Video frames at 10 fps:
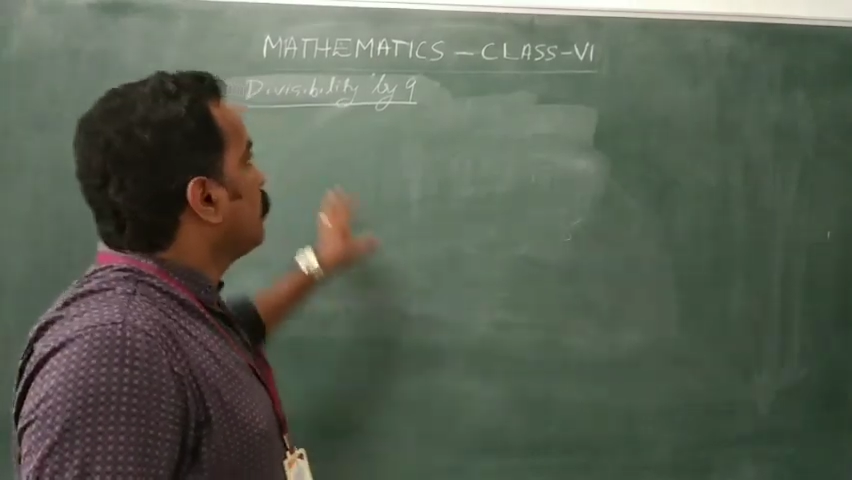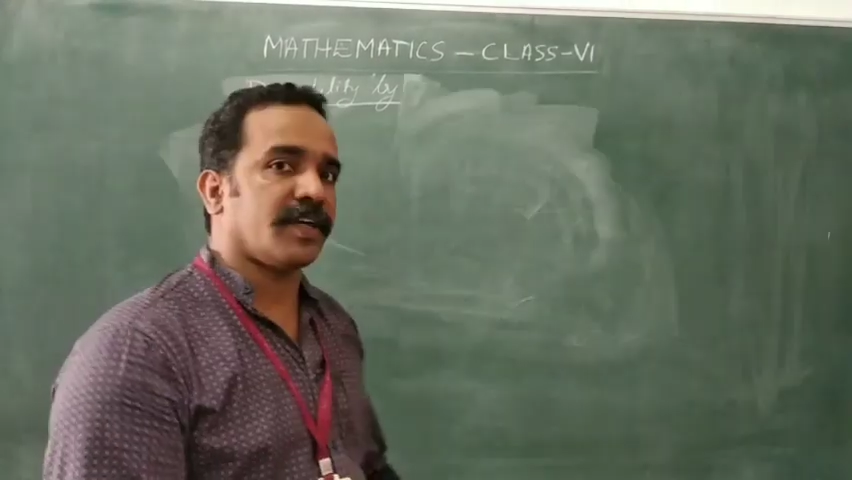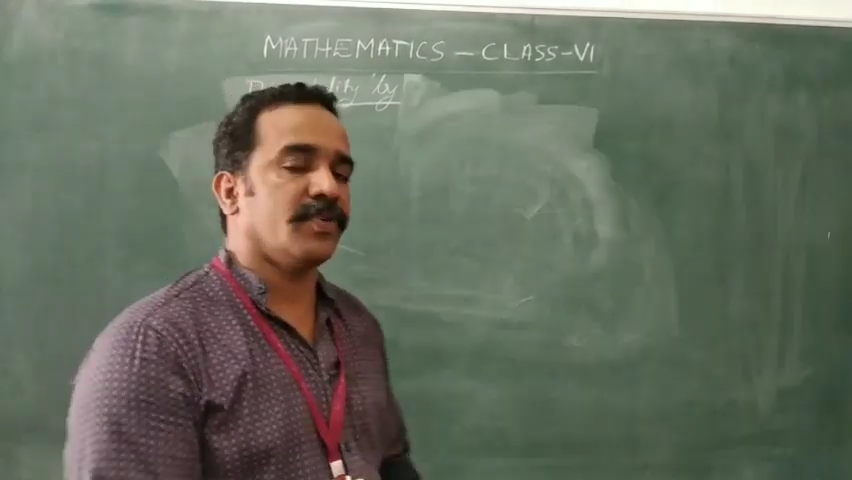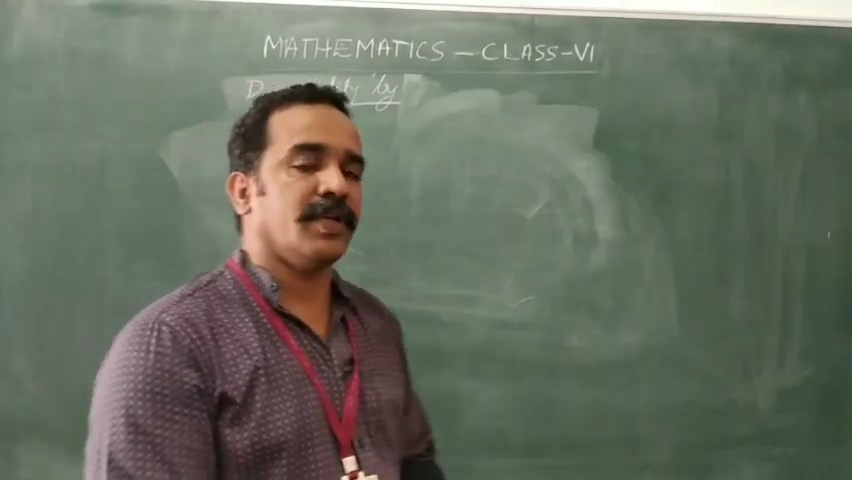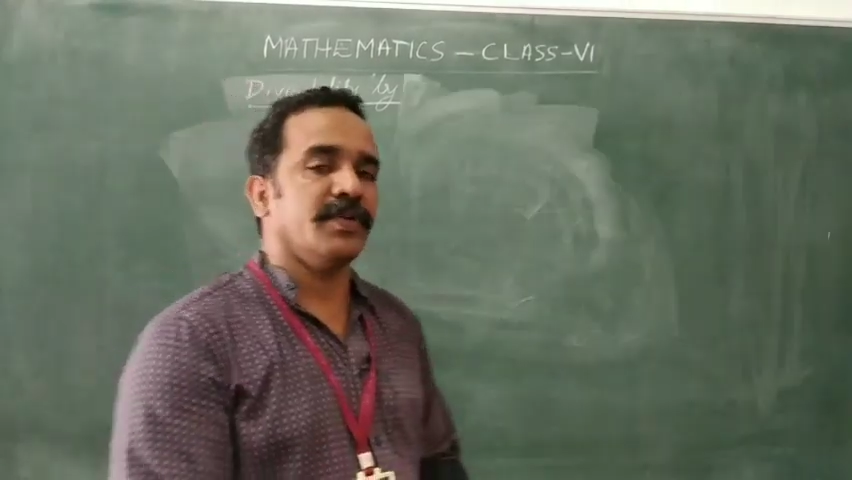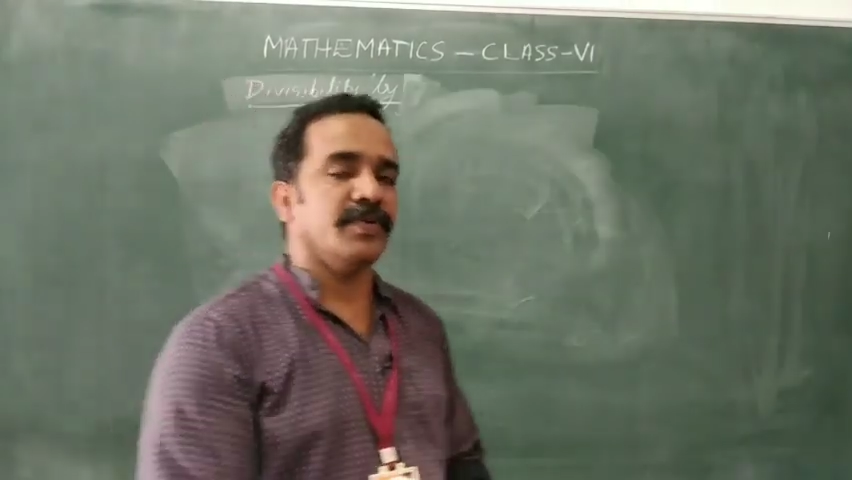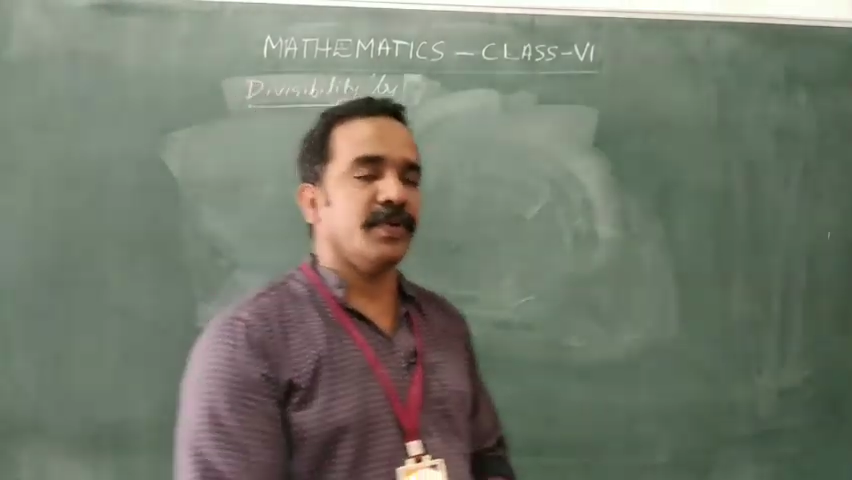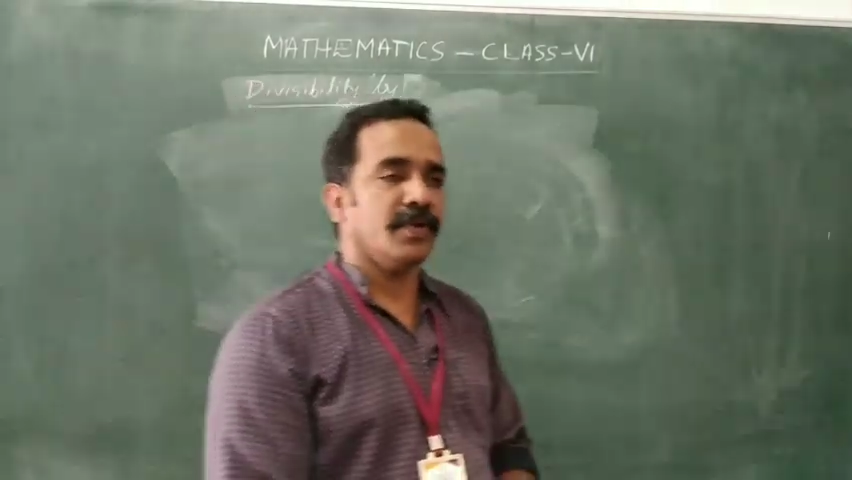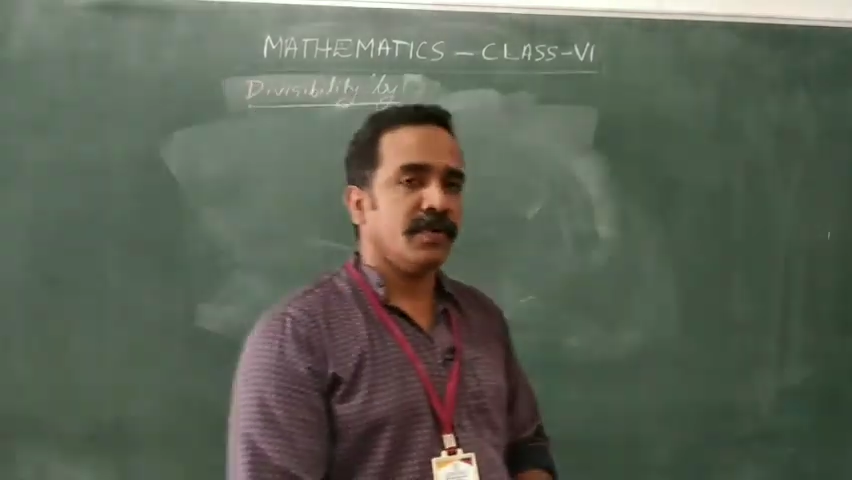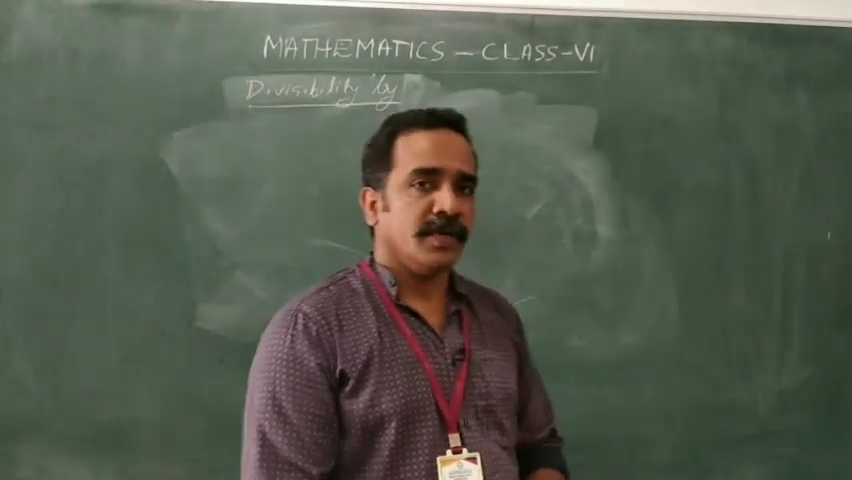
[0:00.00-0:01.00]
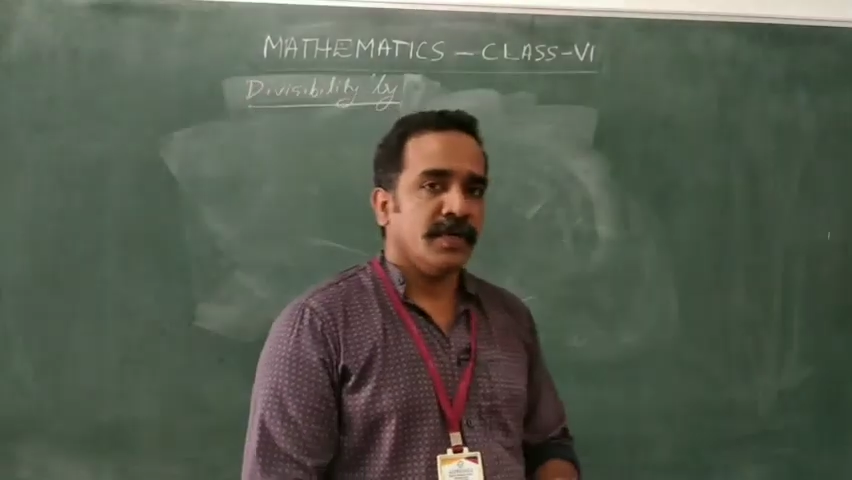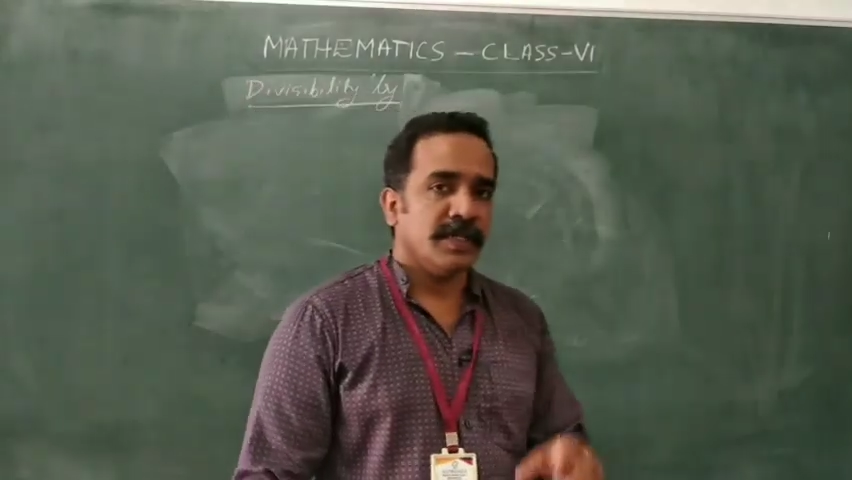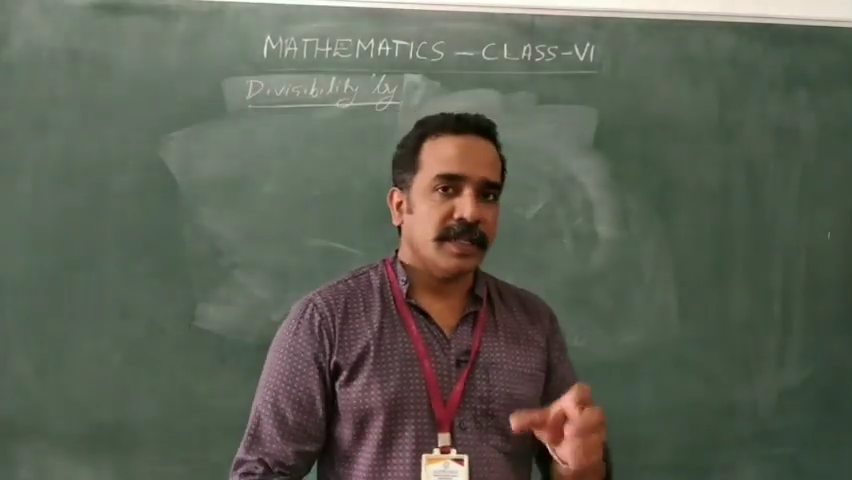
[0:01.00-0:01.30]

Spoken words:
Actually, you know,